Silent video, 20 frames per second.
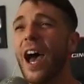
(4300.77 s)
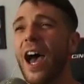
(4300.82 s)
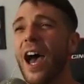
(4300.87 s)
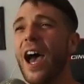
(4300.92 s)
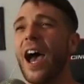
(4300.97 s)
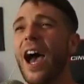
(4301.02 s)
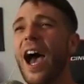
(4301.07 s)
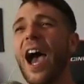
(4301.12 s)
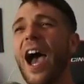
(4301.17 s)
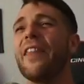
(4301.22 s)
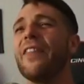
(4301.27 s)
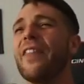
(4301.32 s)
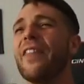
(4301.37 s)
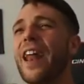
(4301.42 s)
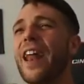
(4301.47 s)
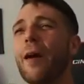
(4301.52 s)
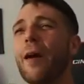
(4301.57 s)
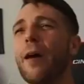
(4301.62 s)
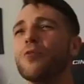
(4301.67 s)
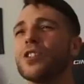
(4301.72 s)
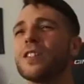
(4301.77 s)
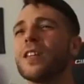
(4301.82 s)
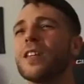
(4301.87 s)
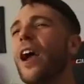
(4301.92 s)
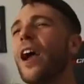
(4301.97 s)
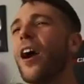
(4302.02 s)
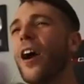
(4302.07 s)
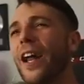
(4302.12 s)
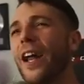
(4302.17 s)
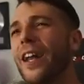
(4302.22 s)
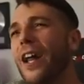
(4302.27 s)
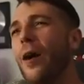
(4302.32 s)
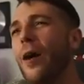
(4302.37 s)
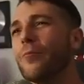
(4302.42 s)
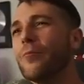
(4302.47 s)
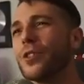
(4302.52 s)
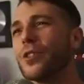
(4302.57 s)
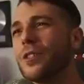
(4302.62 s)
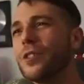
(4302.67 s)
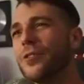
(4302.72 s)
And then I'm just like, all right, now I'm
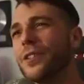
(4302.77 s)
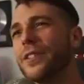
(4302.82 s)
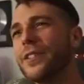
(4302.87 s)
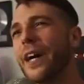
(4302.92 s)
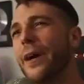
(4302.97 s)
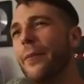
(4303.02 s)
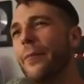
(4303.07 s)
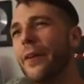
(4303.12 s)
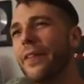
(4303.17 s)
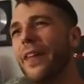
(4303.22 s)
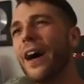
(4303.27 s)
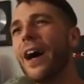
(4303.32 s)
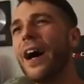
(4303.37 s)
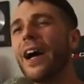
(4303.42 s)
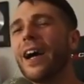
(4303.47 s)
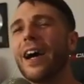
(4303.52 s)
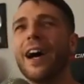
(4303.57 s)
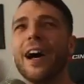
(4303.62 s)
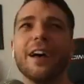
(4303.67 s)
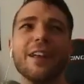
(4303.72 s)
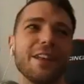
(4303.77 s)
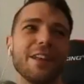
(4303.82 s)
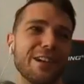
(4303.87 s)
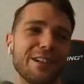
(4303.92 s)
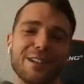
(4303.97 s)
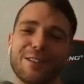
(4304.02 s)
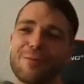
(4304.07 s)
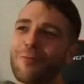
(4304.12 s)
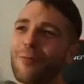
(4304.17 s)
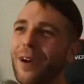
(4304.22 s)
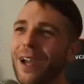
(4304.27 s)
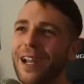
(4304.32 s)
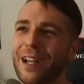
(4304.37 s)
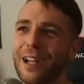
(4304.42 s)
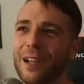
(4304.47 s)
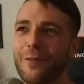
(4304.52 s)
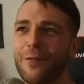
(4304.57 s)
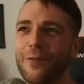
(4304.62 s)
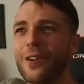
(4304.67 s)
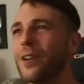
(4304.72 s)
just doing time on the hi-hat, like just waiting
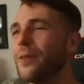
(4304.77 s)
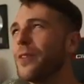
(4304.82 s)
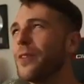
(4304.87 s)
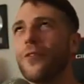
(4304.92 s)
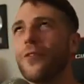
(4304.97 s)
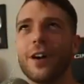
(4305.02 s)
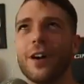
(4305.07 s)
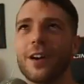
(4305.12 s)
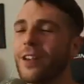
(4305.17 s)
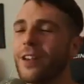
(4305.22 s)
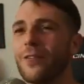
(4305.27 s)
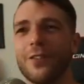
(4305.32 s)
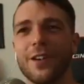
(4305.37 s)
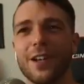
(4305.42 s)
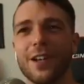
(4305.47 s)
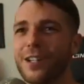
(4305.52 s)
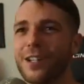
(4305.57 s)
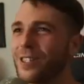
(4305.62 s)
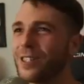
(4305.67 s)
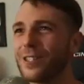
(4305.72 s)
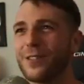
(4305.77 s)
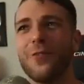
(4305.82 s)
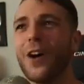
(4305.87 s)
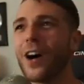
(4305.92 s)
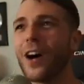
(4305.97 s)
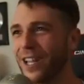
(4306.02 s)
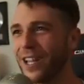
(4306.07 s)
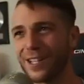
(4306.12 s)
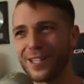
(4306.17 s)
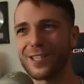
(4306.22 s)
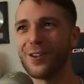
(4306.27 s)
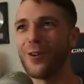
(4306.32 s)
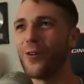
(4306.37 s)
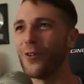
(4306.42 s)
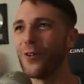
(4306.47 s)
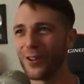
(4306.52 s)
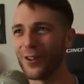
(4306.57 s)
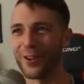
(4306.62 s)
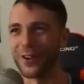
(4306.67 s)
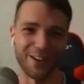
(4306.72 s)
for him to fucking finish this fucking
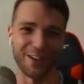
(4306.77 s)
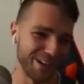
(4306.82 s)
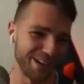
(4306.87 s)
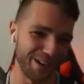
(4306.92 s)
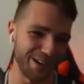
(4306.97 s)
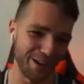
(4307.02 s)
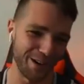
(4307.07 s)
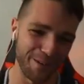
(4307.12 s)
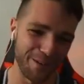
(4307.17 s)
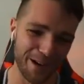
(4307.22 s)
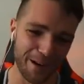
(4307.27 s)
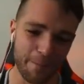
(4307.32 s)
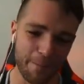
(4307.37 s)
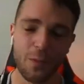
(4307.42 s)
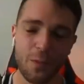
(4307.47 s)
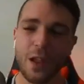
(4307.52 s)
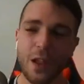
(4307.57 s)
solo. You know what I mean?